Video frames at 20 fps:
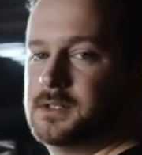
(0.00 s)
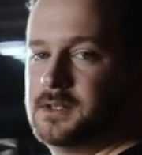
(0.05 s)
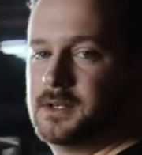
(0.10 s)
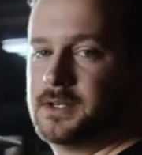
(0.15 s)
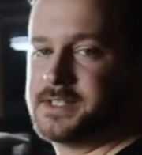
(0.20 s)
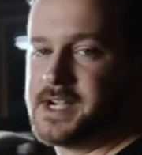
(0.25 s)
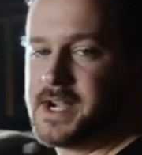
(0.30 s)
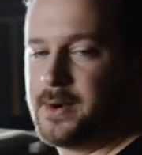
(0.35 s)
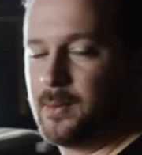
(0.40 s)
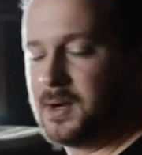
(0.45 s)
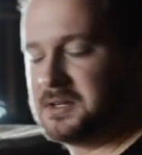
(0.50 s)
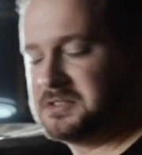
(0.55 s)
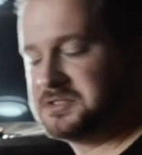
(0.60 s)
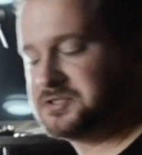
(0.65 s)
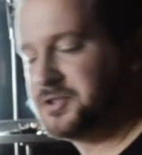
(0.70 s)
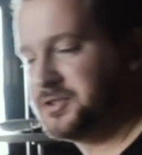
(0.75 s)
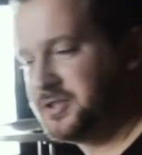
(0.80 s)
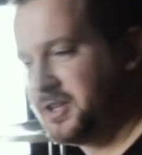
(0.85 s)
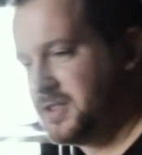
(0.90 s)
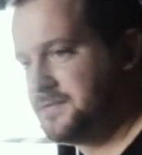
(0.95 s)
Okay, welcome
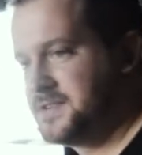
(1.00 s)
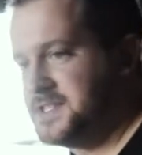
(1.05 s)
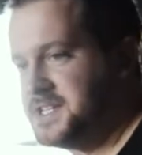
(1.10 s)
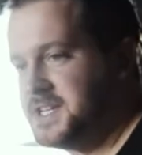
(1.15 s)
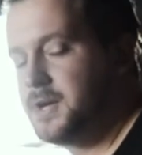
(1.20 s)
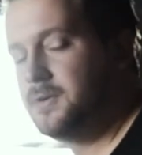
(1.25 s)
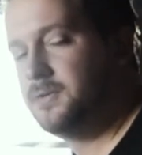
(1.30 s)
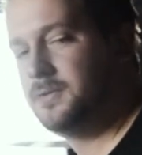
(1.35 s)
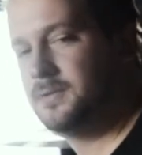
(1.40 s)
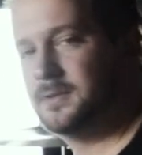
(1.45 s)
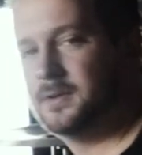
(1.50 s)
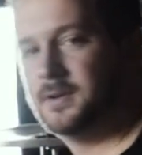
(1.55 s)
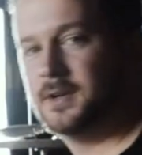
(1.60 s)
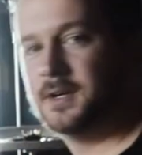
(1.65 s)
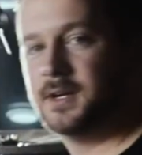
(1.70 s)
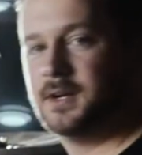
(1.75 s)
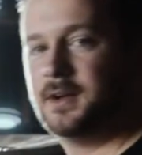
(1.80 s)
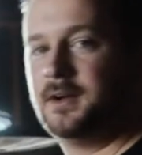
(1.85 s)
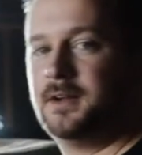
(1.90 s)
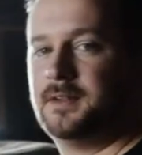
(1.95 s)
to another video.
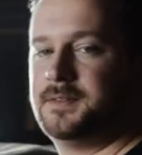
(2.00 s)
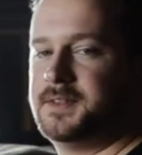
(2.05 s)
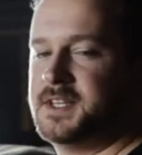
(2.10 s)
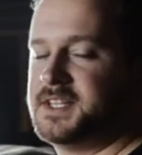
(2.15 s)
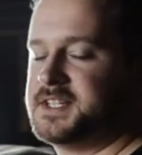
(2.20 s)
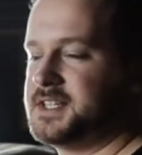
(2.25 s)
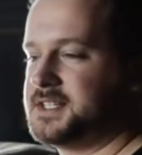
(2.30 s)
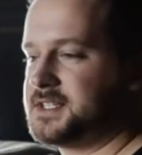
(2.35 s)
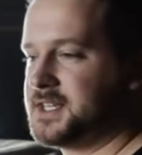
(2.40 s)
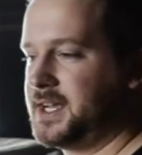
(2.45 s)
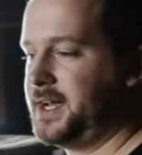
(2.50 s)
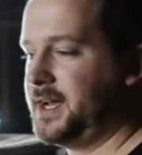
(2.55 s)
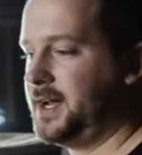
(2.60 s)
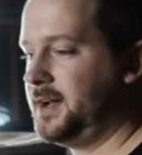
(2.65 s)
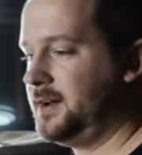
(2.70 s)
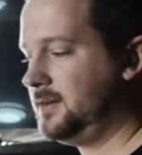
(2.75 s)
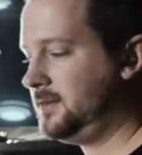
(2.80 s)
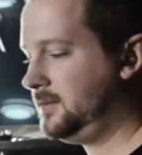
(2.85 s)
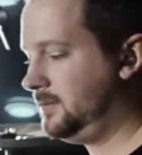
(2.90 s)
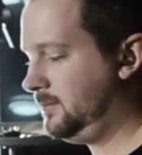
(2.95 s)
This is
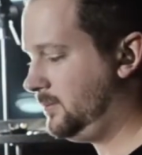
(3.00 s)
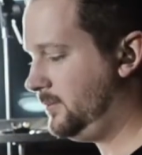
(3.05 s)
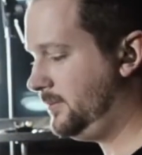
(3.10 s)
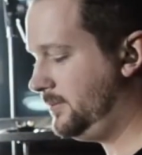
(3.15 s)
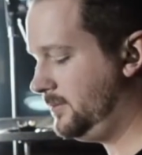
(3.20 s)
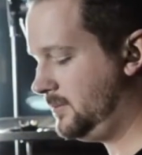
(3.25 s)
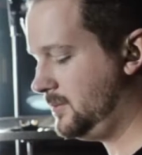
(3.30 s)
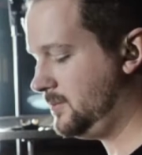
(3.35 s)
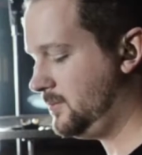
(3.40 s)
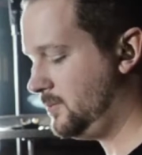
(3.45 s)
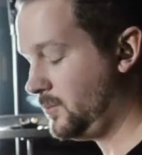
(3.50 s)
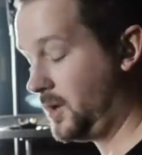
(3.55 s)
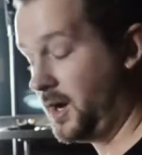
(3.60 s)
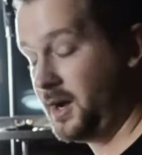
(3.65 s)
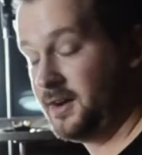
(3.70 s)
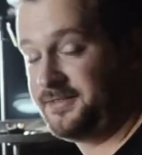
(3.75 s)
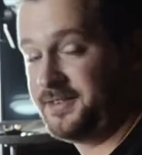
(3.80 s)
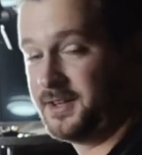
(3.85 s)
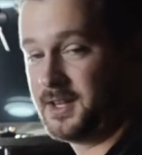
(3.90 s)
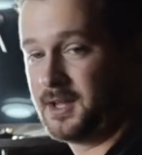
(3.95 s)
a
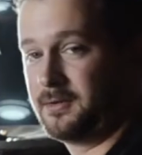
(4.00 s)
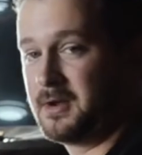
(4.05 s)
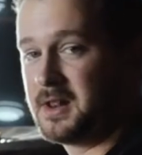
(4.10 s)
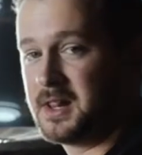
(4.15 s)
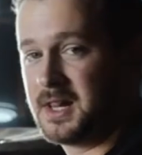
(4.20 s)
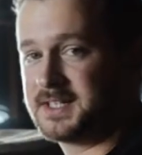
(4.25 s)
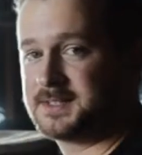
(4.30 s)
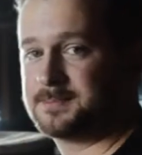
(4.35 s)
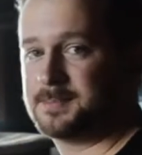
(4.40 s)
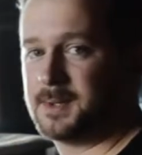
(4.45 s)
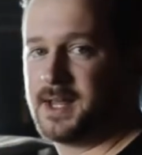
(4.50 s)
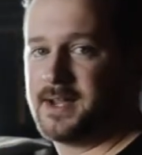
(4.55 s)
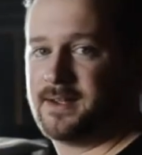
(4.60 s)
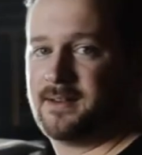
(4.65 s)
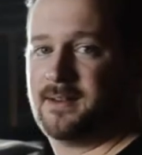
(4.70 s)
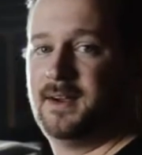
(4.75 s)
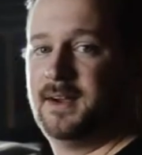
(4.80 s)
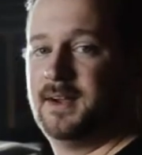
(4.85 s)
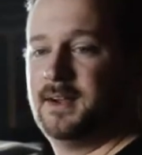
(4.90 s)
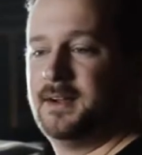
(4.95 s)
fill I really like to play.
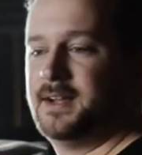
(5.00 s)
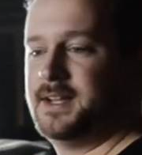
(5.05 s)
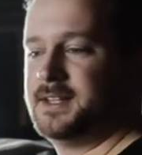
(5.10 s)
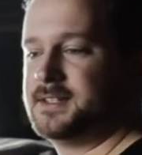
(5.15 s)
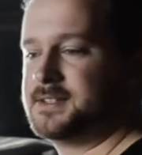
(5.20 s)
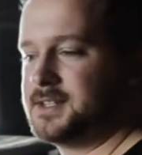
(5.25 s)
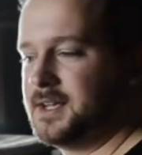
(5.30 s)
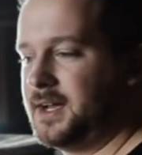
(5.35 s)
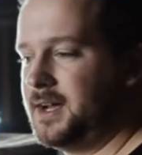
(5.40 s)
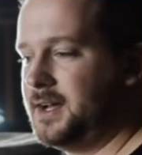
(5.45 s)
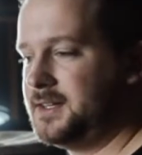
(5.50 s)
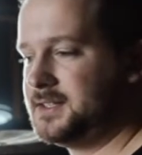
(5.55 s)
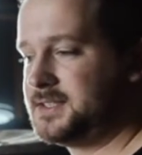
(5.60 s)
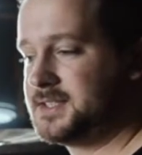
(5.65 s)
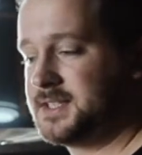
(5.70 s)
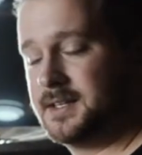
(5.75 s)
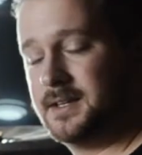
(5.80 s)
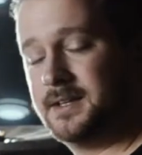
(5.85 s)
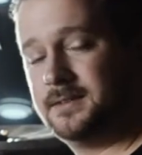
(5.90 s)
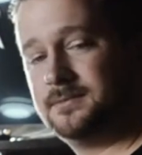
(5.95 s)
It's
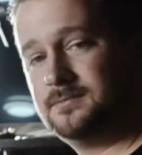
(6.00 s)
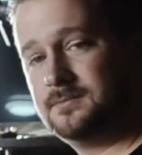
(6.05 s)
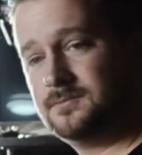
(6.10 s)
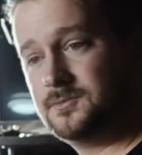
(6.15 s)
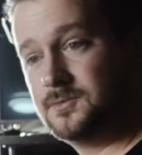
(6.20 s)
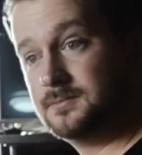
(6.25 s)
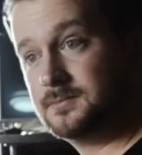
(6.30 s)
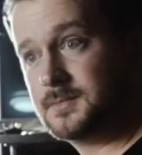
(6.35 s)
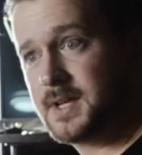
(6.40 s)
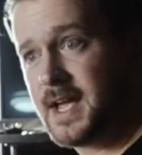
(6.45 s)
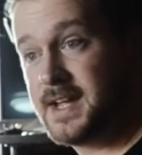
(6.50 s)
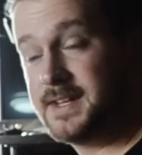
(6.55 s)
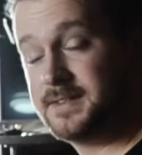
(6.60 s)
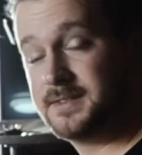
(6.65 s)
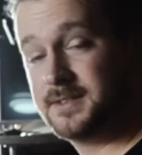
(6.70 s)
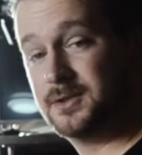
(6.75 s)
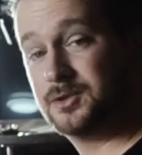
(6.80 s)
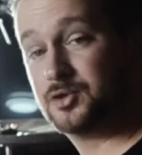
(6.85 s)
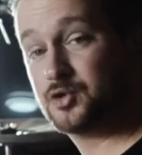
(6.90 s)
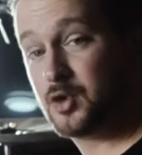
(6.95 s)
a eighth
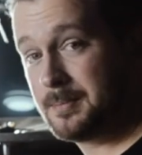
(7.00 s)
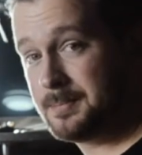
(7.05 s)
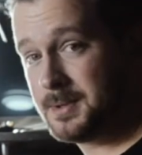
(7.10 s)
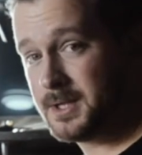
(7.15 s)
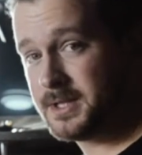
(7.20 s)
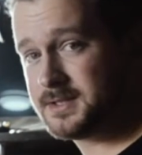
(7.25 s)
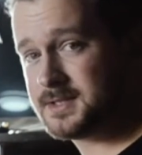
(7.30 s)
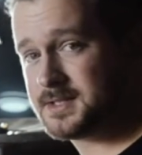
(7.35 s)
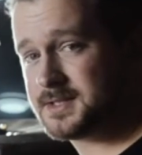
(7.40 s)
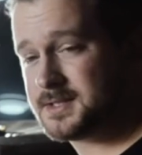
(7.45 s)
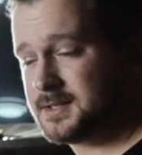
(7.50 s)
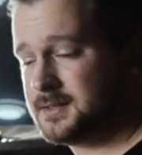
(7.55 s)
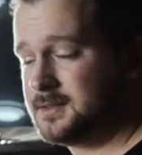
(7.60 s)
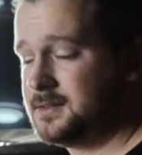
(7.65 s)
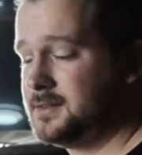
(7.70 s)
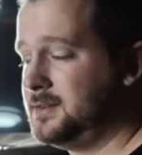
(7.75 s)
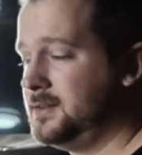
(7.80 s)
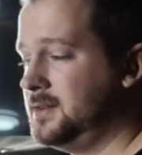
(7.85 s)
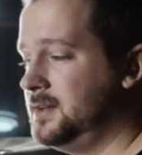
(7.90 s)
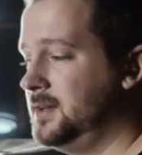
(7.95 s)
note triplets,
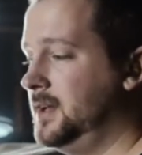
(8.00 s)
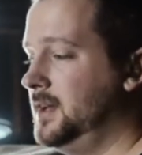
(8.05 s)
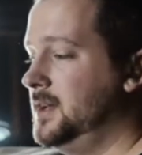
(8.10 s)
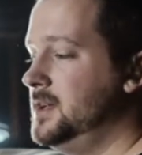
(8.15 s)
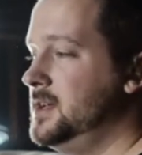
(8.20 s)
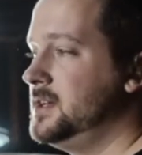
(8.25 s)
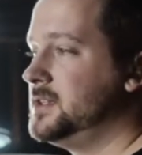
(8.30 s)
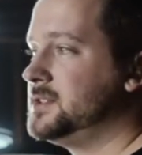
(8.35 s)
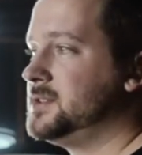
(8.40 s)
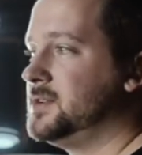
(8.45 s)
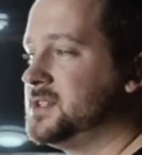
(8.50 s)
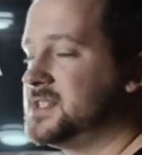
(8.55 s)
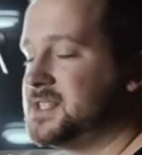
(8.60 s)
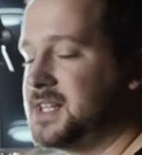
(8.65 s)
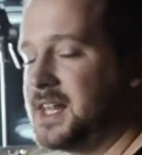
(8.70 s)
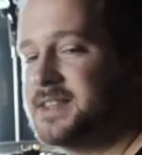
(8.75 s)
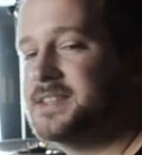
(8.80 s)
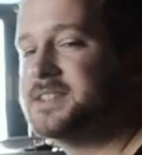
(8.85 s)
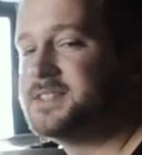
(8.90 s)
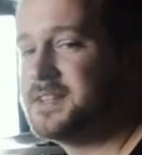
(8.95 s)
so it's
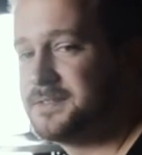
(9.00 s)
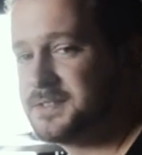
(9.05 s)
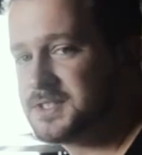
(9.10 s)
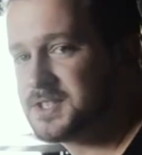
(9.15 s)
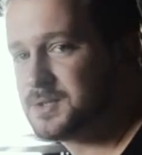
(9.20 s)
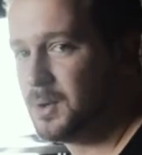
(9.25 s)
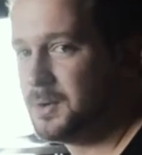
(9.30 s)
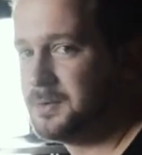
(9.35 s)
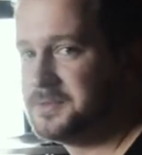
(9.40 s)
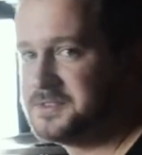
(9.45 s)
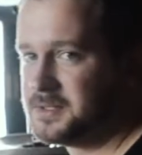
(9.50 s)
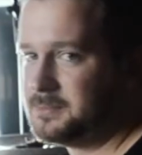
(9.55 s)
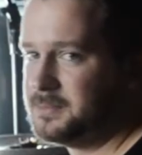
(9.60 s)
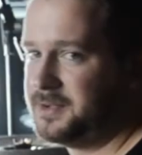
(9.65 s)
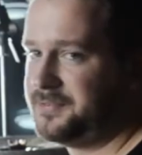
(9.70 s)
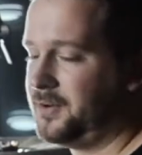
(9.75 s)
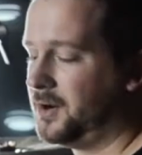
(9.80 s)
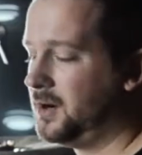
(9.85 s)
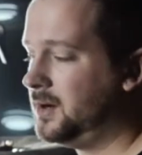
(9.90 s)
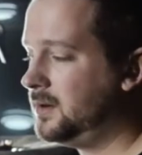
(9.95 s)
slightly different to what we've done
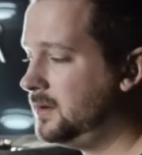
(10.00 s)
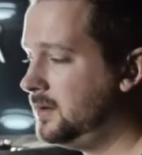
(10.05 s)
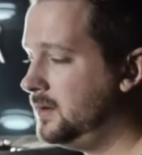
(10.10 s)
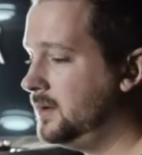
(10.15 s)
before.